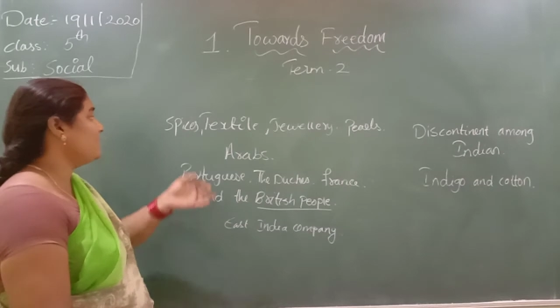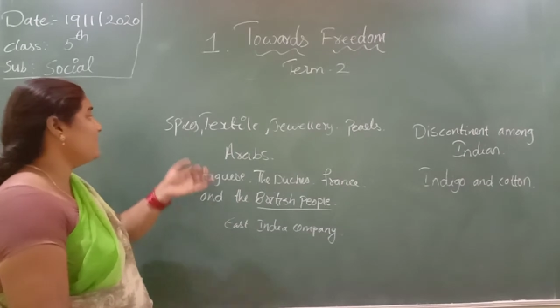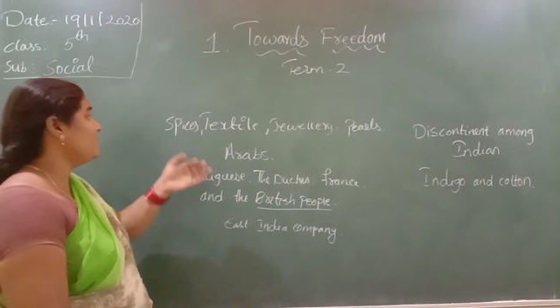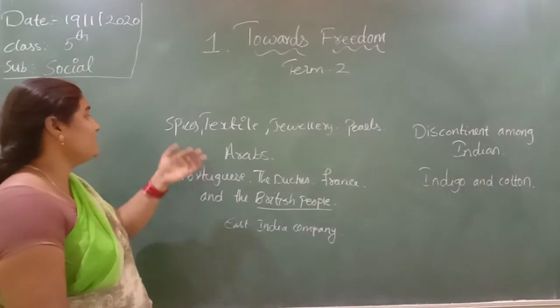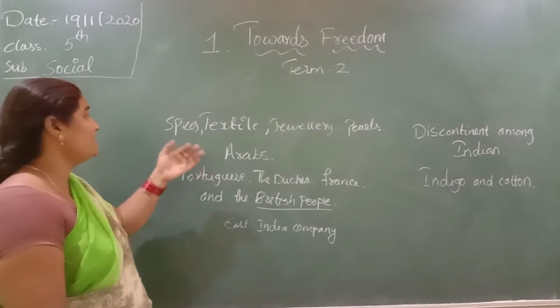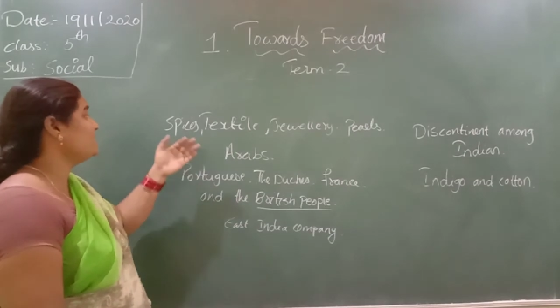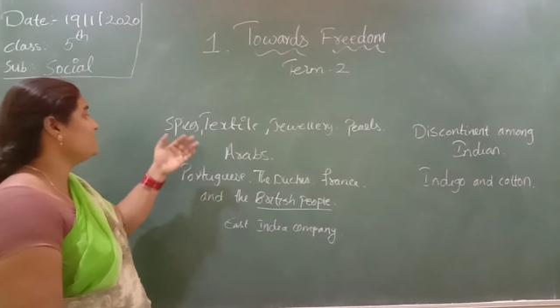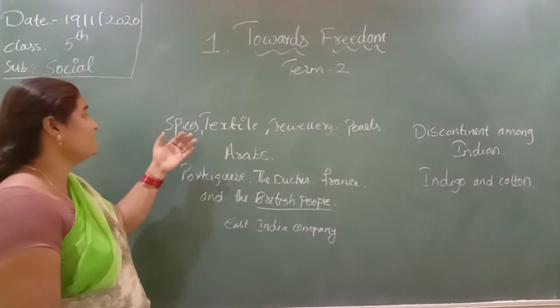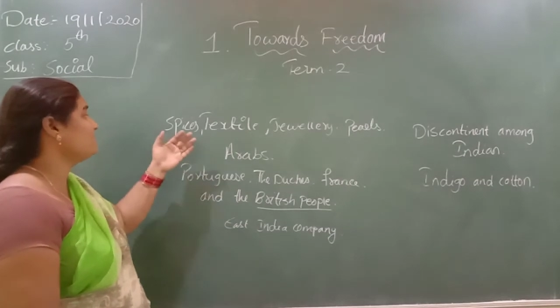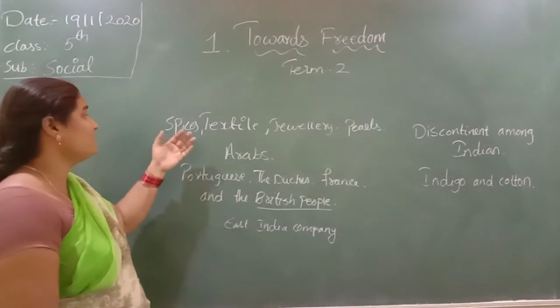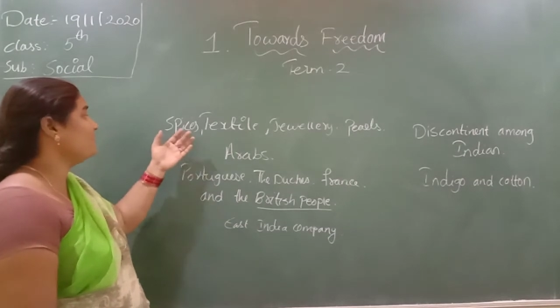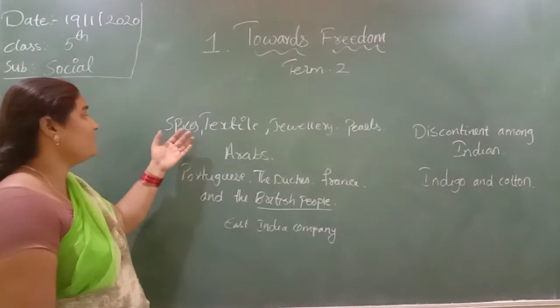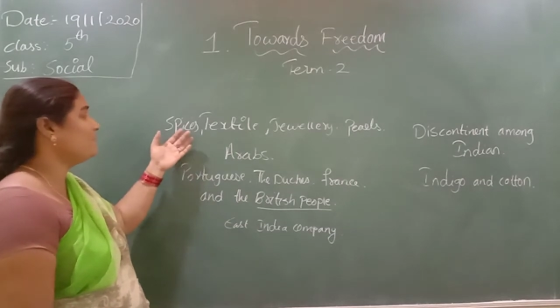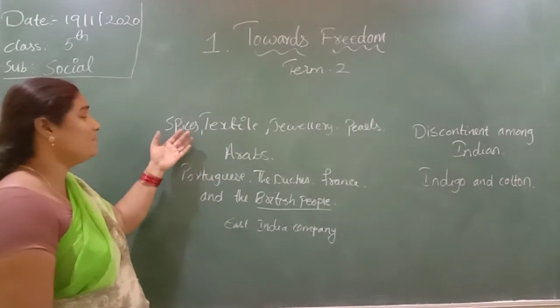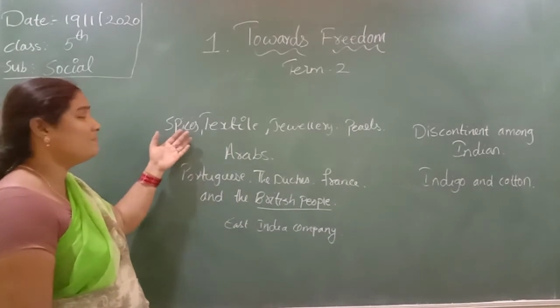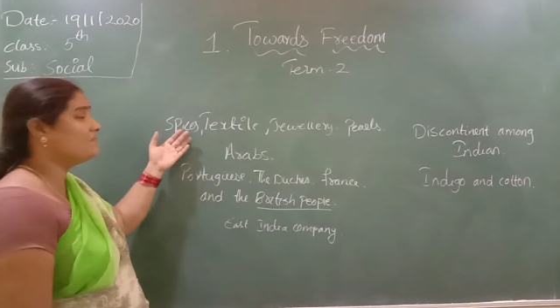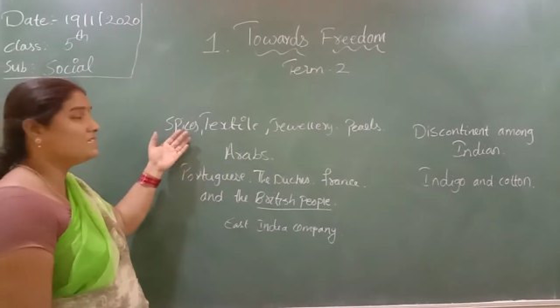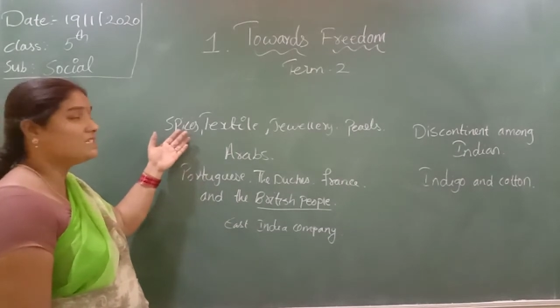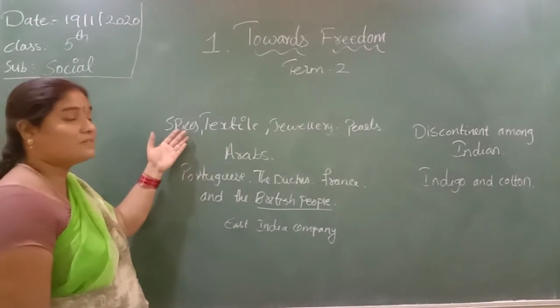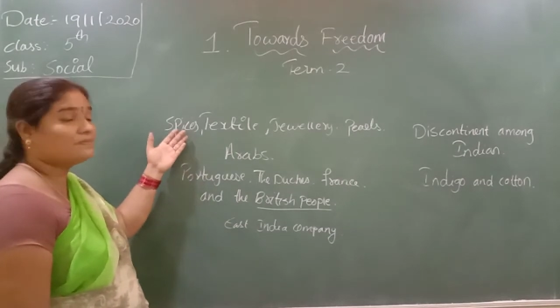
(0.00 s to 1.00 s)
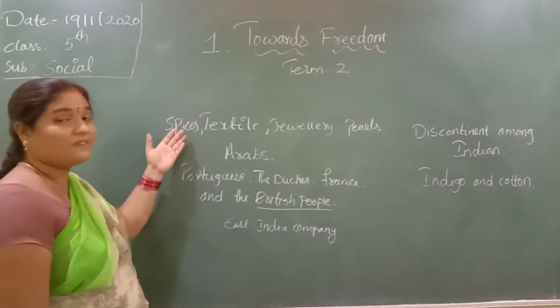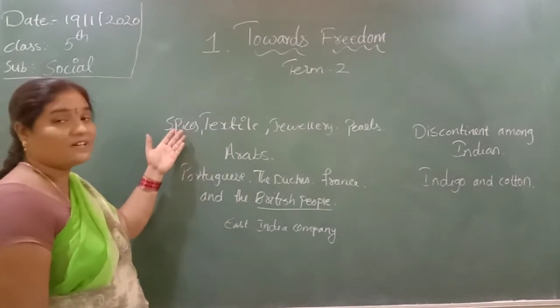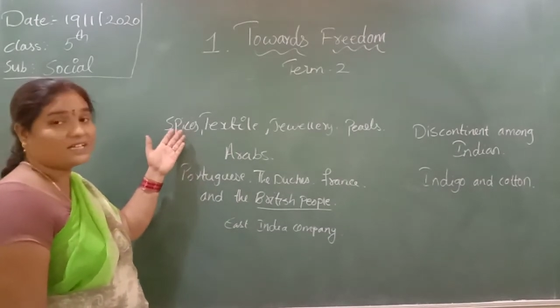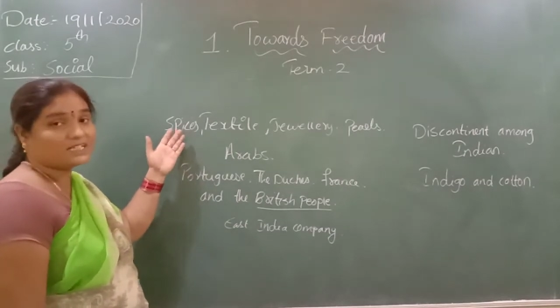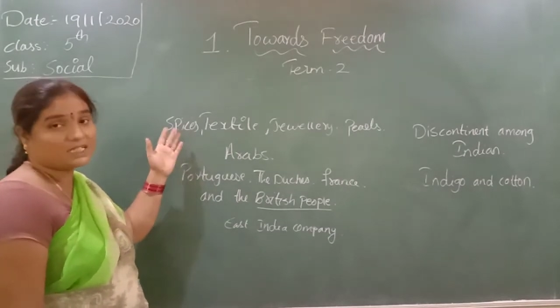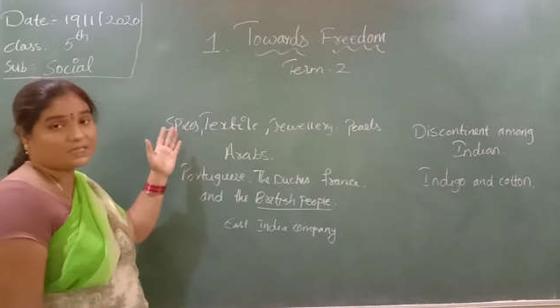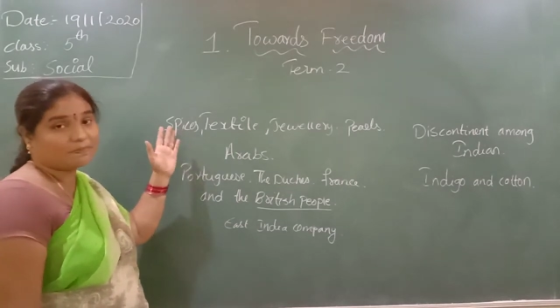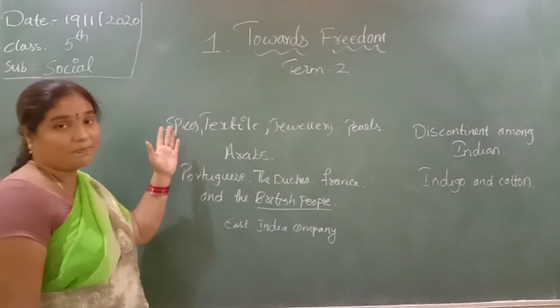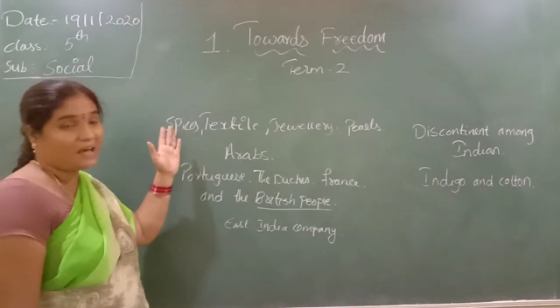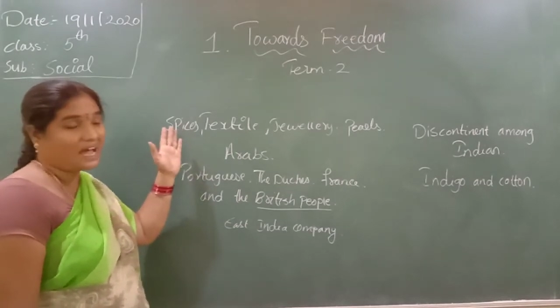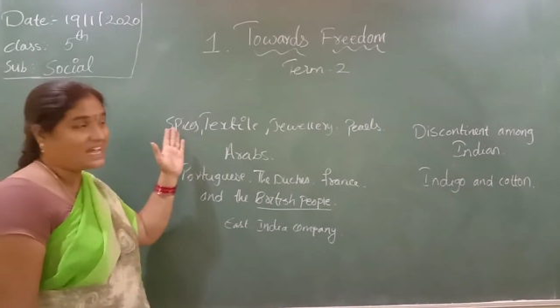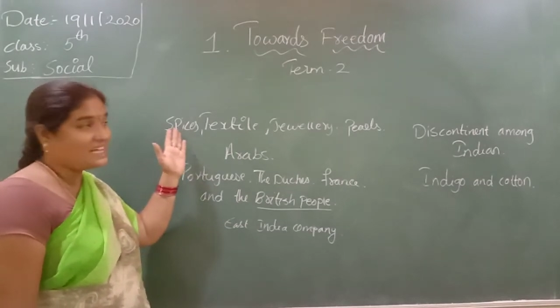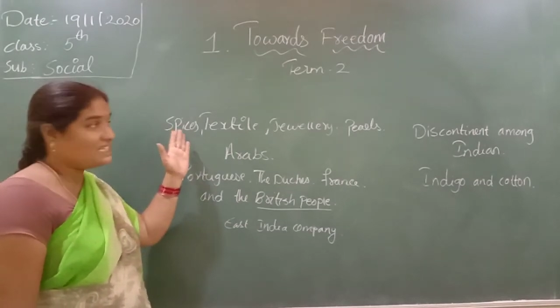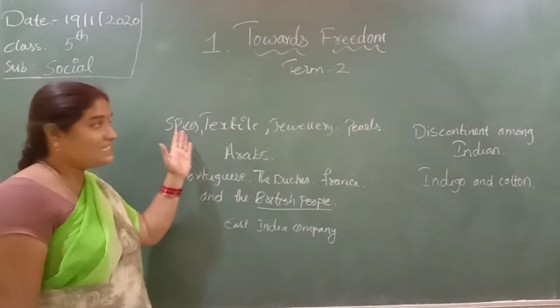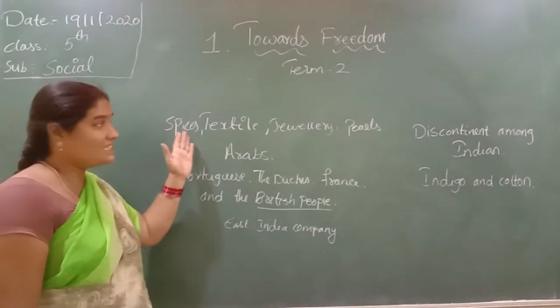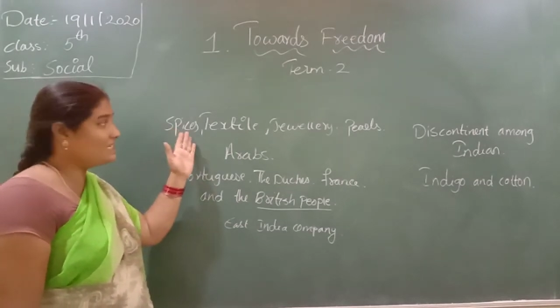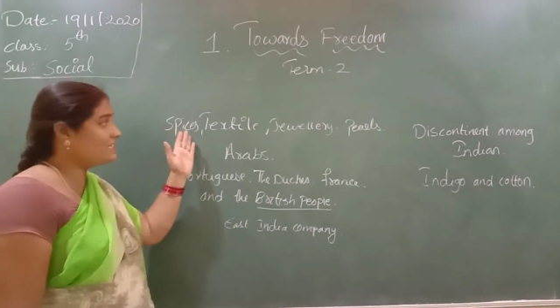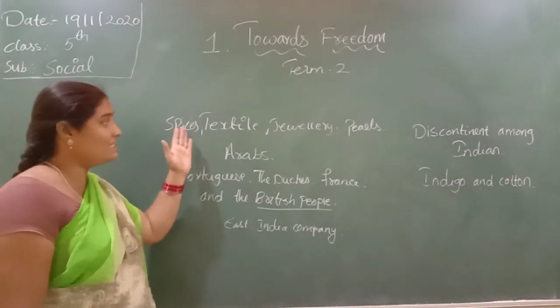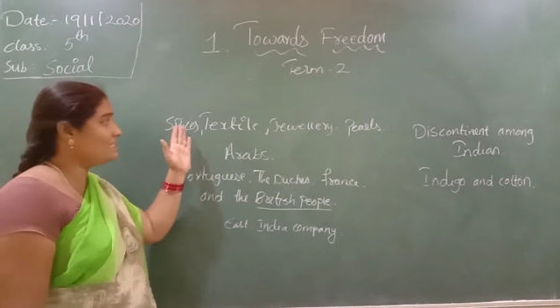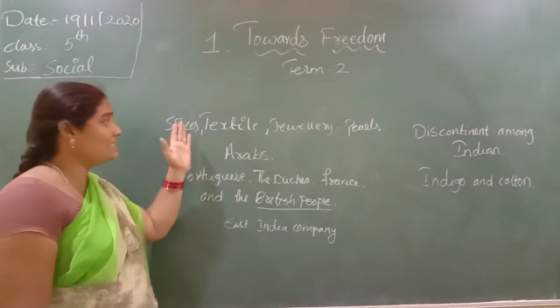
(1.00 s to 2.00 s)
is famous for
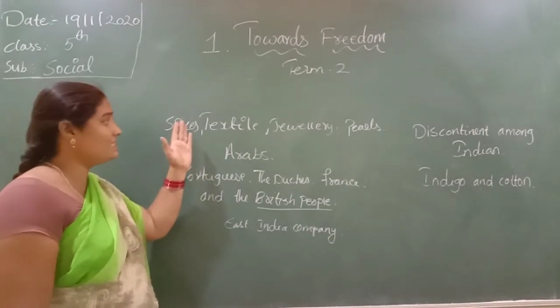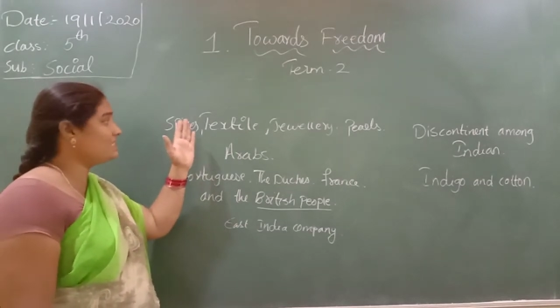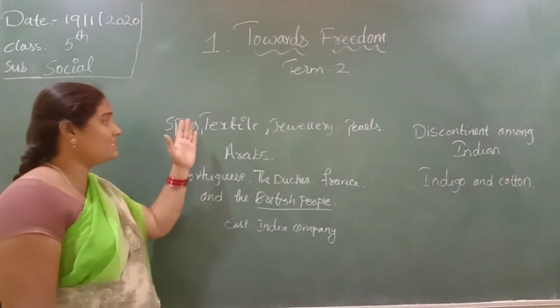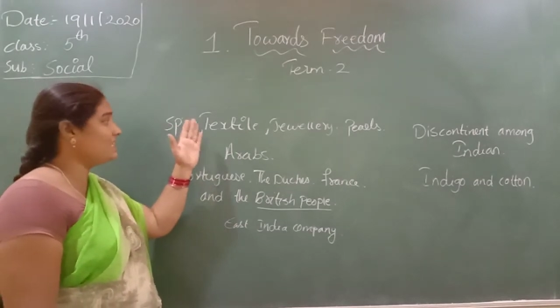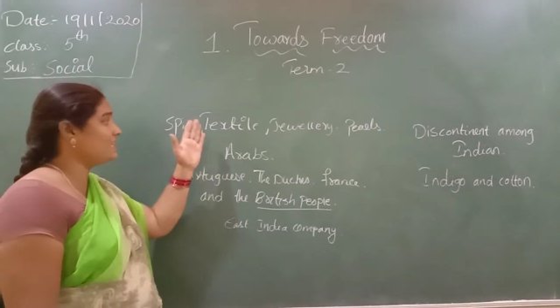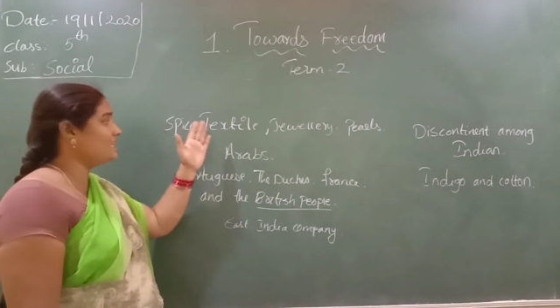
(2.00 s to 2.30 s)
spices,